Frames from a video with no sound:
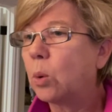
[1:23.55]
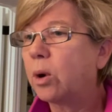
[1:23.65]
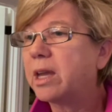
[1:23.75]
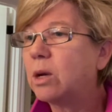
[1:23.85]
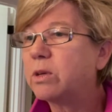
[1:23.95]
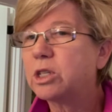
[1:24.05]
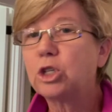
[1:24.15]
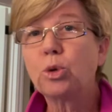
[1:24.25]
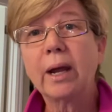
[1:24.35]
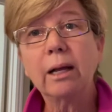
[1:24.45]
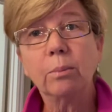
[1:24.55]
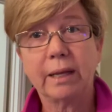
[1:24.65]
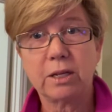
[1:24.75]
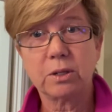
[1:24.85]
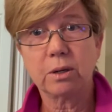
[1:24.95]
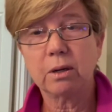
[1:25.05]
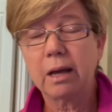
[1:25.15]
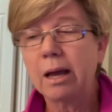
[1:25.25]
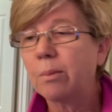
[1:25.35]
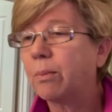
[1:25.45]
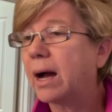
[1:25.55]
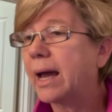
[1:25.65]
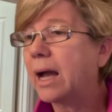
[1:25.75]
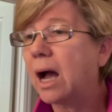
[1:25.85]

where he was a trailblazer by